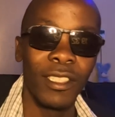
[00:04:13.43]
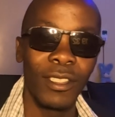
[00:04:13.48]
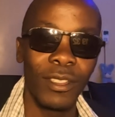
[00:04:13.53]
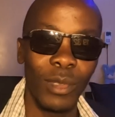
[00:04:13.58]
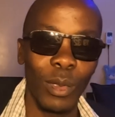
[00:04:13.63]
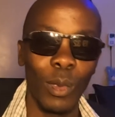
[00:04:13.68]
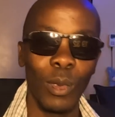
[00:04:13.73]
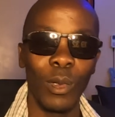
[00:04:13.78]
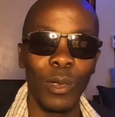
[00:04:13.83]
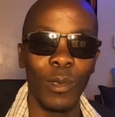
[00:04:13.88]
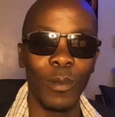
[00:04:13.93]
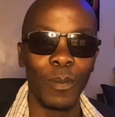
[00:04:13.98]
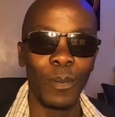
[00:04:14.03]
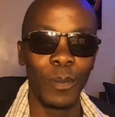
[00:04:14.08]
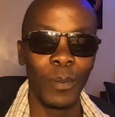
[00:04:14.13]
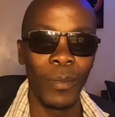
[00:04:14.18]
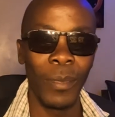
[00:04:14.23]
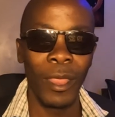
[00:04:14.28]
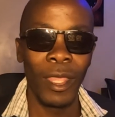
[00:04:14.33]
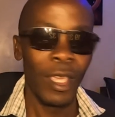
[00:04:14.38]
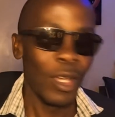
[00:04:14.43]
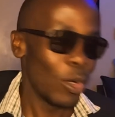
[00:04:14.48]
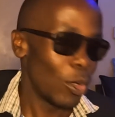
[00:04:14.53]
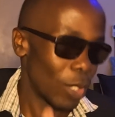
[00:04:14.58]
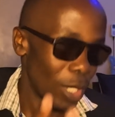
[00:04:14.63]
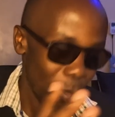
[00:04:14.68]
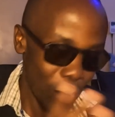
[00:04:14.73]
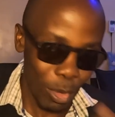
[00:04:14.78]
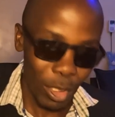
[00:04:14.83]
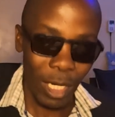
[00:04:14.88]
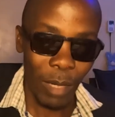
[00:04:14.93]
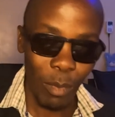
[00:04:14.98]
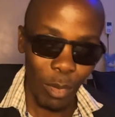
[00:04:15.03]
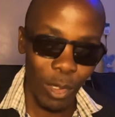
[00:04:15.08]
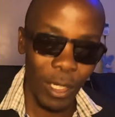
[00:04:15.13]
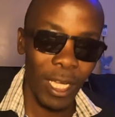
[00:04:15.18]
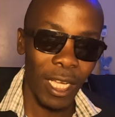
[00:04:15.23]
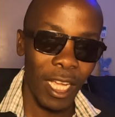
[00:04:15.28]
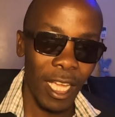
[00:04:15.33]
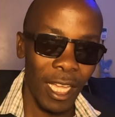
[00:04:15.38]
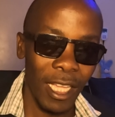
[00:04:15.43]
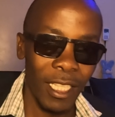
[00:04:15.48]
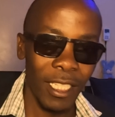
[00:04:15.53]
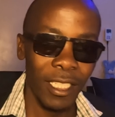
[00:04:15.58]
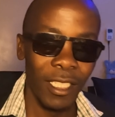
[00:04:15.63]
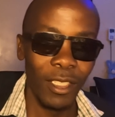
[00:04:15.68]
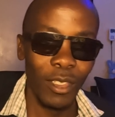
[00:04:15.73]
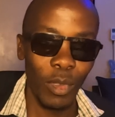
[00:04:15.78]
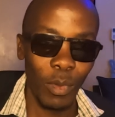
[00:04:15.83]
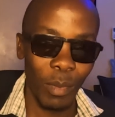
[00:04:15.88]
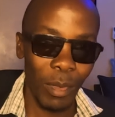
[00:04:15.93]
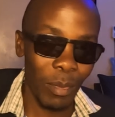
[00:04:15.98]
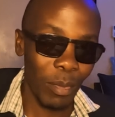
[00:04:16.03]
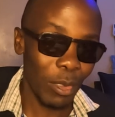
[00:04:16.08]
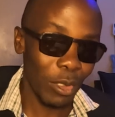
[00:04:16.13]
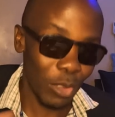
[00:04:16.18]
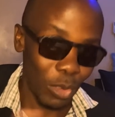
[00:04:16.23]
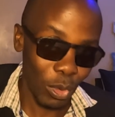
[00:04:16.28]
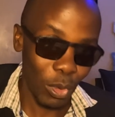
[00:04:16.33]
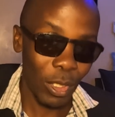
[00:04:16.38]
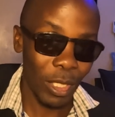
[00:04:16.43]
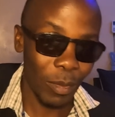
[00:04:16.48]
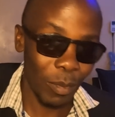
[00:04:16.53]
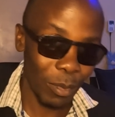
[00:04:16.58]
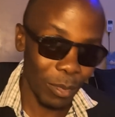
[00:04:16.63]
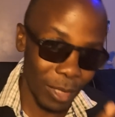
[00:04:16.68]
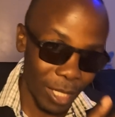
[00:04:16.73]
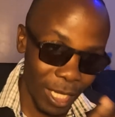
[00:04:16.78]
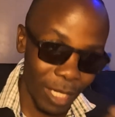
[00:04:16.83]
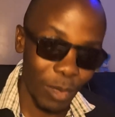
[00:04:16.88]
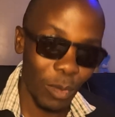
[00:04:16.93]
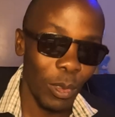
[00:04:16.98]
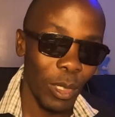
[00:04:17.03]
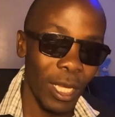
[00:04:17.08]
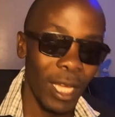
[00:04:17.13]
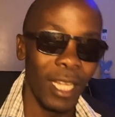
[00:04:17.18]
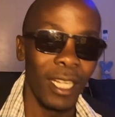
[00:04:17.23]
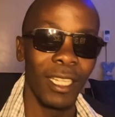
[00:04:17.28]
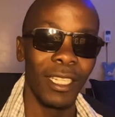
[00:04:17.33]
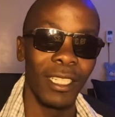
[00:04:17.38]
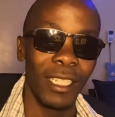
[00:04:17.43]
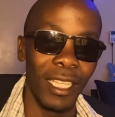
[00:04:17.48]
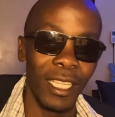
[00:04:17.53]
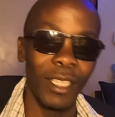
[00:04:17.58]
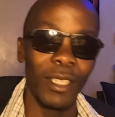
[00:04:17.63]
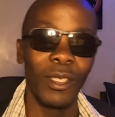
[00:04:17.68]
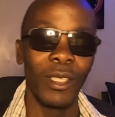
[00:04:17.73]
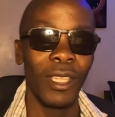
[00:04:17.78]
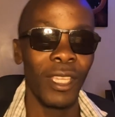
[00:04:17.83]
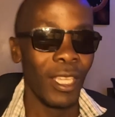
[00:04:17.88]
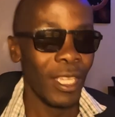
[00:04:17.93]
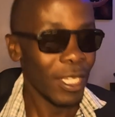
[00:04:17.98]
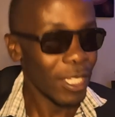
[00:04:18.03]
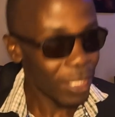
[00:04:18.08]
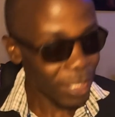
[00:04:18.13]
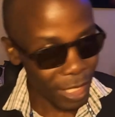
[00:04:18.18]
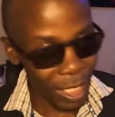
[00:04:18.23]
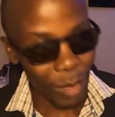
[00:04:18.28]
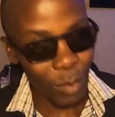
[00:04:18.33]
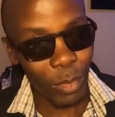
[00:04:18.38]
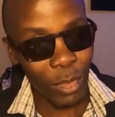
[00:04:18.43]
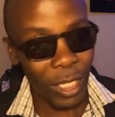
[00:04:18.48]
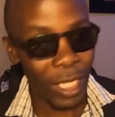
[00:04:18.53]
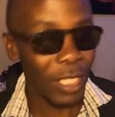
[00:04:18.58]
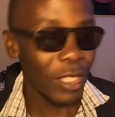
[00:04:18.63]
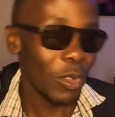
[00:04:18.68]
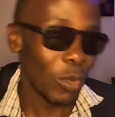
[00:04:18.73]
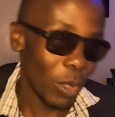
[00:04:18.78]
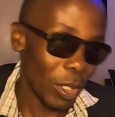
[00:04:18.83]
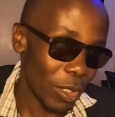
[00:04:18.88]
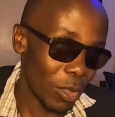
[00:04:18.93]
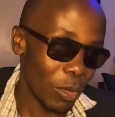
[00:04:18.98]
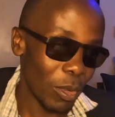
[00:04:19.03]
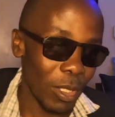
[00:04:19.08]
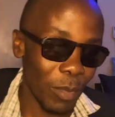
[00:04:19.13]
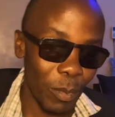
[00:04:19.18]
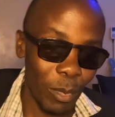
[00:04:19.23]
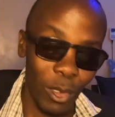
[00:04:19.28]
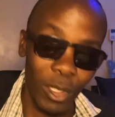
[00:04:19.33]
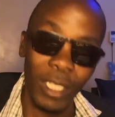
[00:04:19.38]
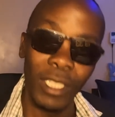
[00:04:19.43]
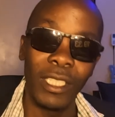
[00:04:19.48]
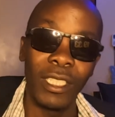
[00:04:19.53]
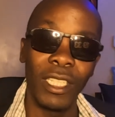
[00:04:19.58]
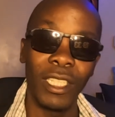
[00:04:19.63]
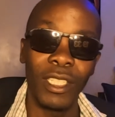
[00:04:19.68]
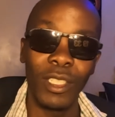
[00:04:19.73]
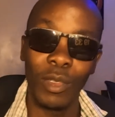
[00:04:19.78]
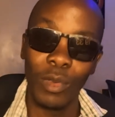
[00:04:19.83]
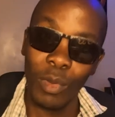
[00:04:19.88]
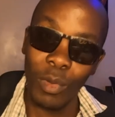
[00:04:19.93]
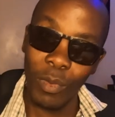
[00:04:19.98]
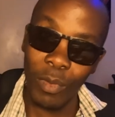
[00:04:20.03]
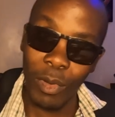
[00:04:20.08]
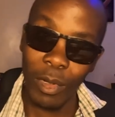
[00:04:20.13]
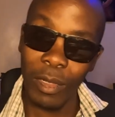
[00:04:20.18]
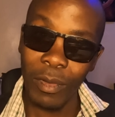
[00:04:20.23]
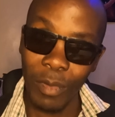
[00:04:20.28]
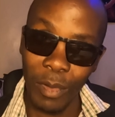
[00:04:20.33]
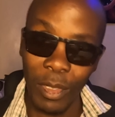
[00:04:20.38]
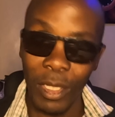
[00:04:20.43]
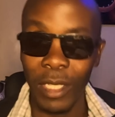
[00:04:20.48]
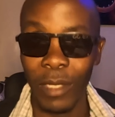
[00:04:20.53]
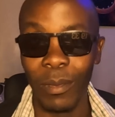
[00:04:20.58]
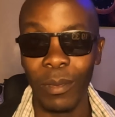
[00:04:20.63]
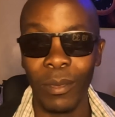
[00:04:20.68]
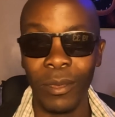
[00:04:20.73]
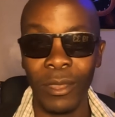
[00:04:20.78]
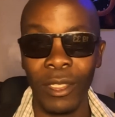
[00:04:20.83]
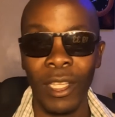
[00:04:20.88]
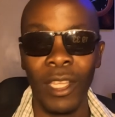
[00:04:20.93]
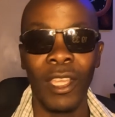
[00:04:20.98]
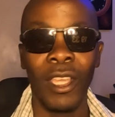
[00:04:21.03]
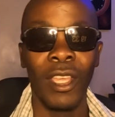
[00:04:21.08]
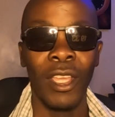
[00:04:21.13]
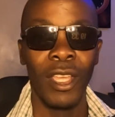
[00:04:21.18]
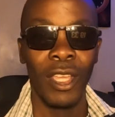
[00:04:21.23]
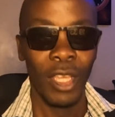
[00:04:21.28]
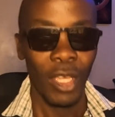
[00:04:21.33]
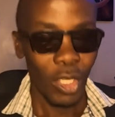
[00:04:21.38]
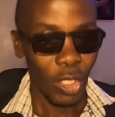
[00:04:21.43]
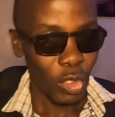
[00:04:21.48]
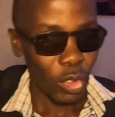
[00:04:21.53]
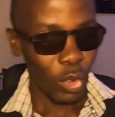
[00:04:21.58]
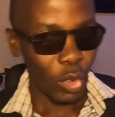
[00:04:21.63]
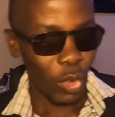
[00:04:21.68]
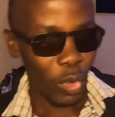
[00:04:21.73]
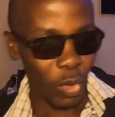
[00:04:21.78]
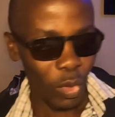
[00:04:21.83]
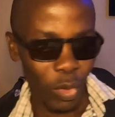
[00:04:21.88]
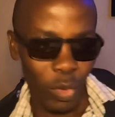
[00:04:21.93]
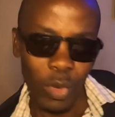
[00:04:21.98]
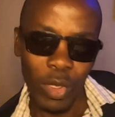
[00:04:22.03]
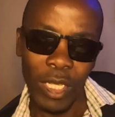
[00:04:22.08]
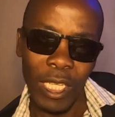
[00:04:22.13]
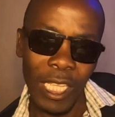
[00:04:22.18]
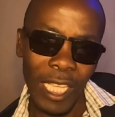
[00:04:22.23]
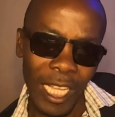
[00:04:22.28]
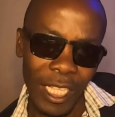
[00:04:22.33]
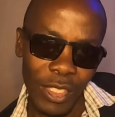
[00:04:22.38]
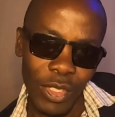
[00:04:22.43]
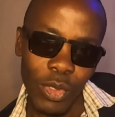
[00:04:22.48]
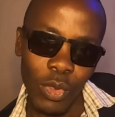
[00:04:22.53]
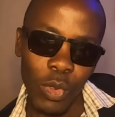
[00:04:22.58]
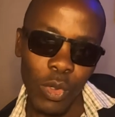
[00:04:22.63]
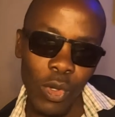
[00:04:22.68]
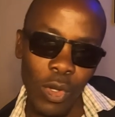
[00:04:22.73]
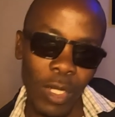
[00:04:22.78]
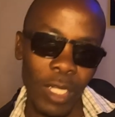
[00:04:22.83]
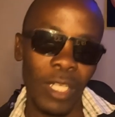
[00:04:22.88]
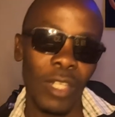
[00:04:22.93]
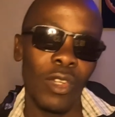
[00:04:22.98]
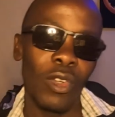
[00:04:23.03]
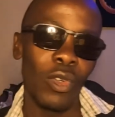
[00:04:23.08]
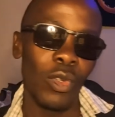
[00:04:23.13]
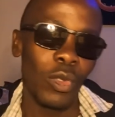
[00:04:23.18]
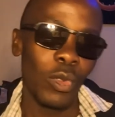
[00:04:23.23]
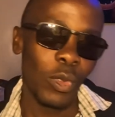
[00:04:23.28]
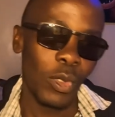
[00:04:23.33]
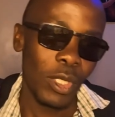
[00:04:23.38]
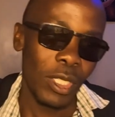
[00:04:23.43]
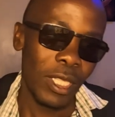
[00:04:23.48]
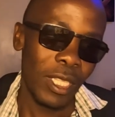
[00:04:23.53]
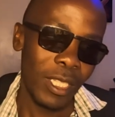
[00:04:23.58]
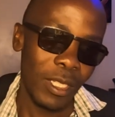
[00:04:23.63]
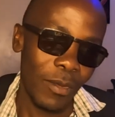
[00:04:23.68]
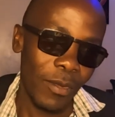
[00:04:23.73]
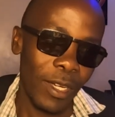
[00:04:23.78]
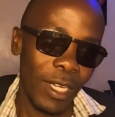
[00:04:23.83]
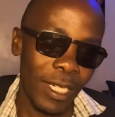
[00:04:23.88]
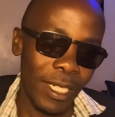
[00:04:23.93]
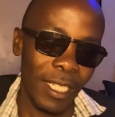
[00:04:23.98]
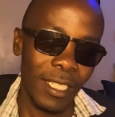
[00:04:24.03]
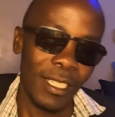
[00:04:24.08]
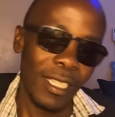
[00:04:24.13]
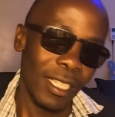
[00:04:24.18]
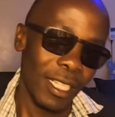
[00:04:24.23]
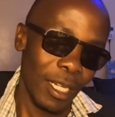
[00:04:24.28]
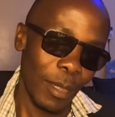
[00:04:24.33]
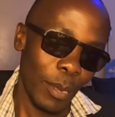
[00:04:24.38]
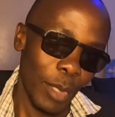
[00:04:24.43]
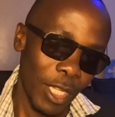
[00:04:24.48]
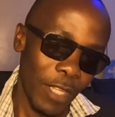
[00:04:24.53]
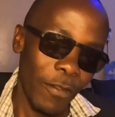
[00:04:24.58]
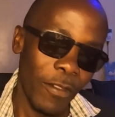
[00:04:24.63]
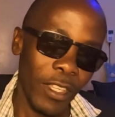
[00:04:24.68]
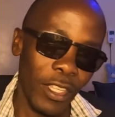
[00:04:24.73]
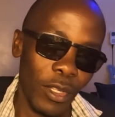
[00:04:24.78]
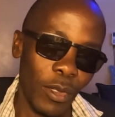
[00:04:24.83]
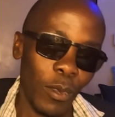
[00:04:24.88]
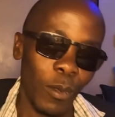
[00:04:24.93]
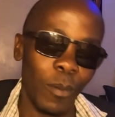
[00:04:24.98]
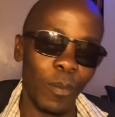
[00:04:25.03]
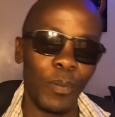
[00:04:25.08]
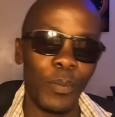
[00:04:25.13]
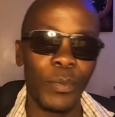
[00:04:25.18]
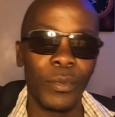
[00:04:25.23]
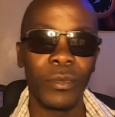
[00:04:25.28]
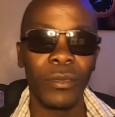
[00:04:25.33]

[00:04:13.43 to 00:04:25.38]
So, or a boda boda guy. So people saw him that way, and some just went to the polling station to vote for him. So as you go along, you see these factors that I'm giving you.